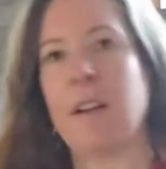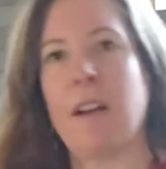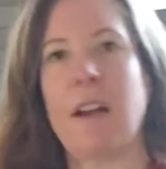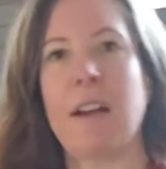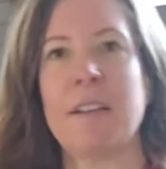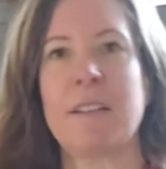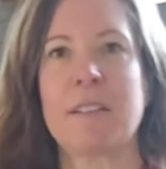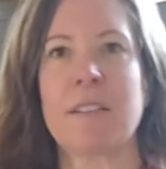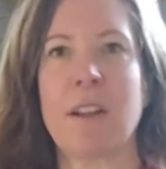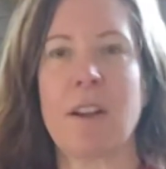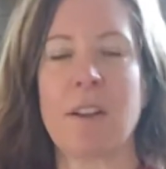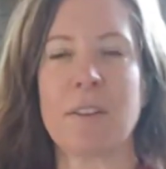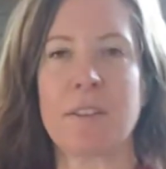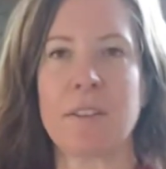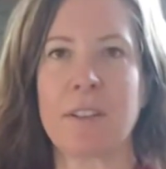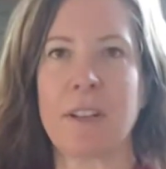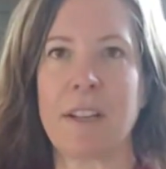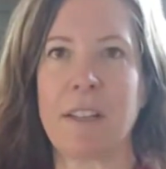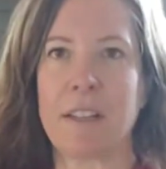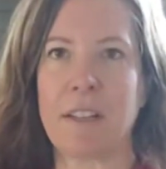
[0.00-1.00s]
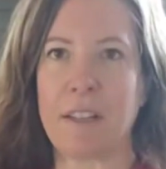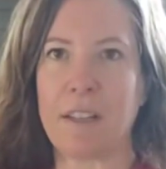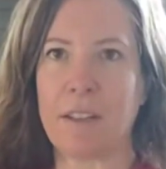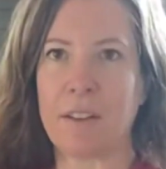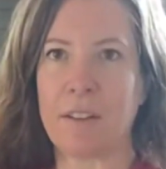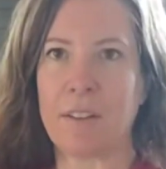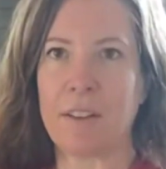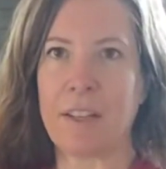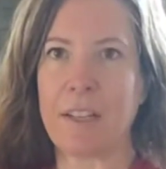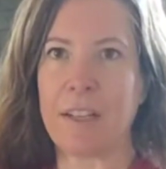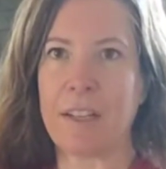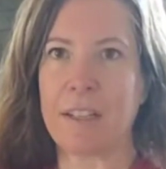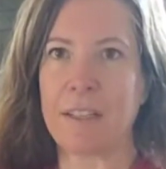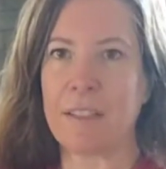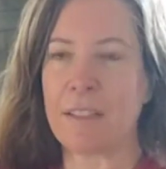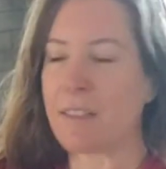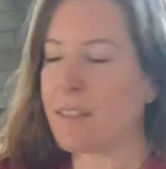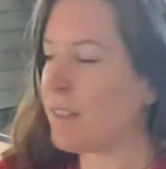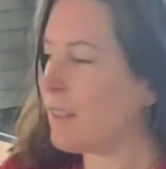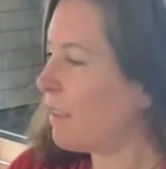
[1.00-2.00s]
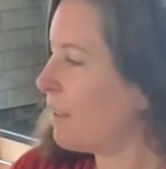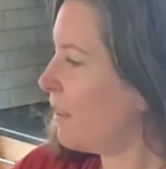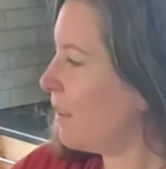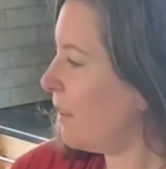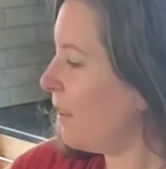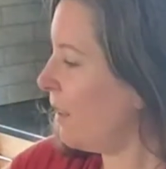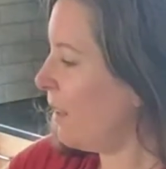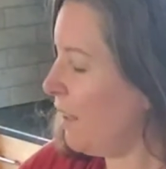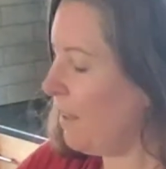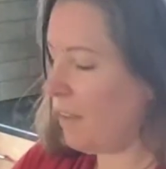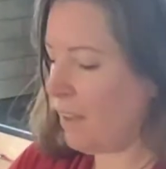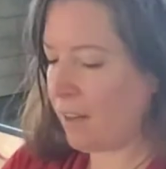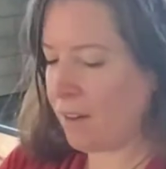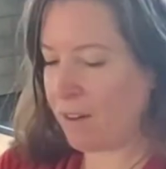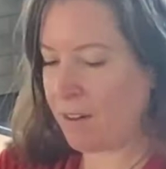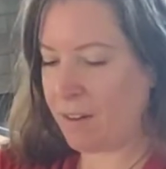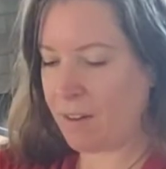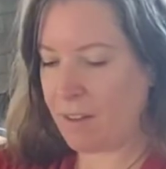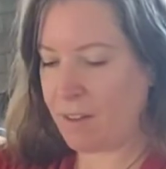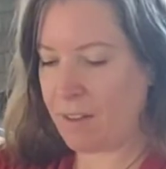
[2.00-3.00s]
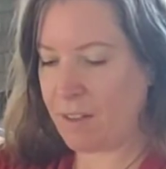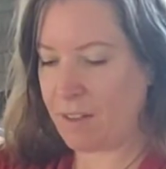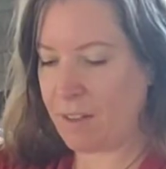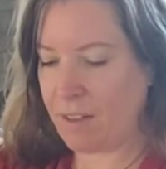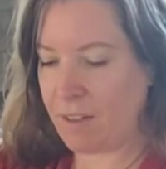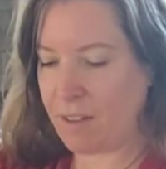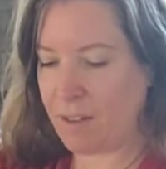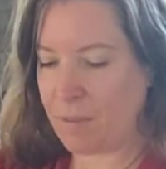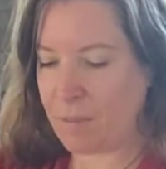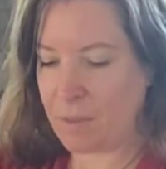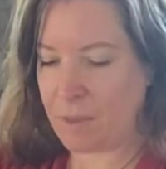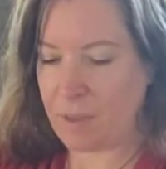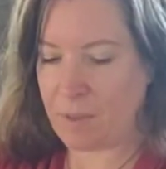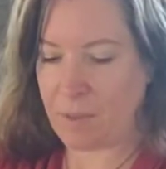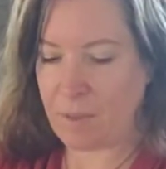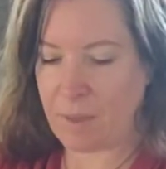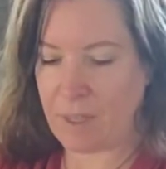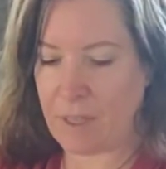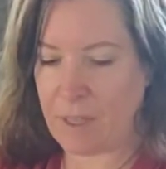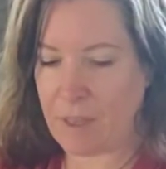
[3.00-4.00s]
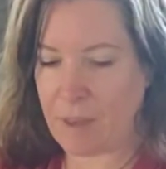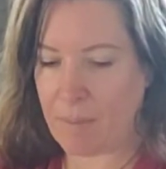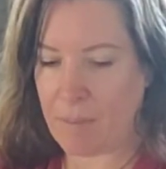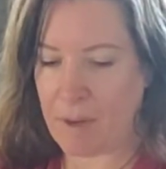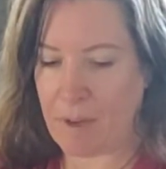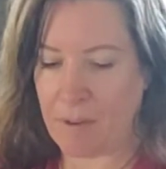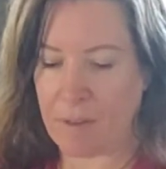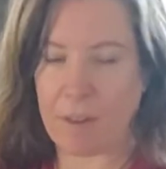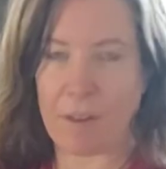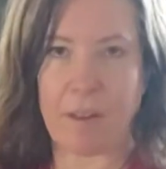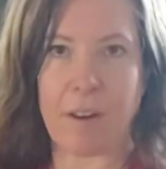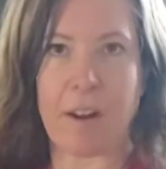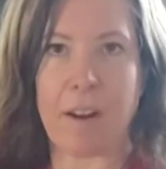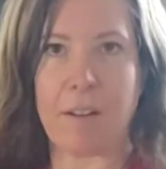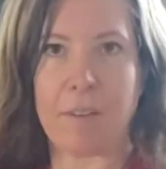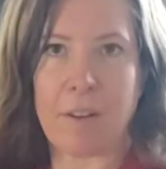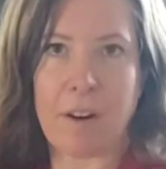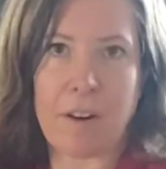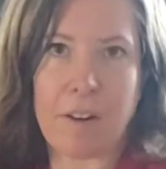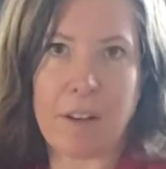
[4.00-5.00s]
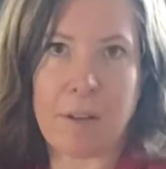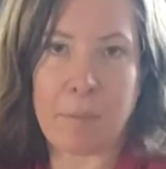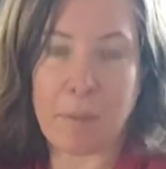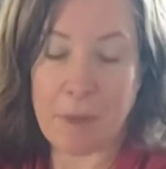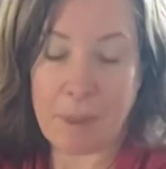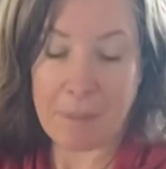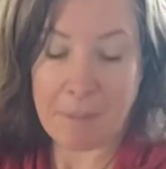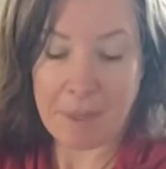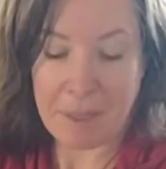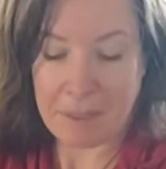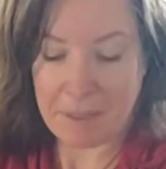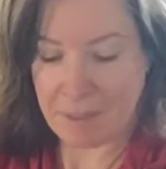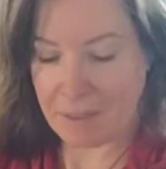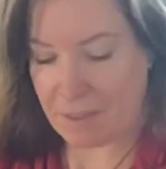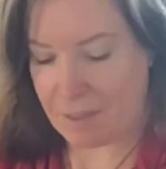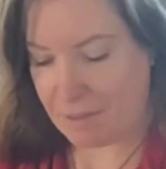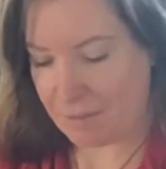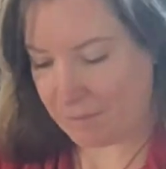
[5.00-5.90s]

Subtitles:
I just alternate the ingredients in there, so when they come out, they're kind of already pre-mixed.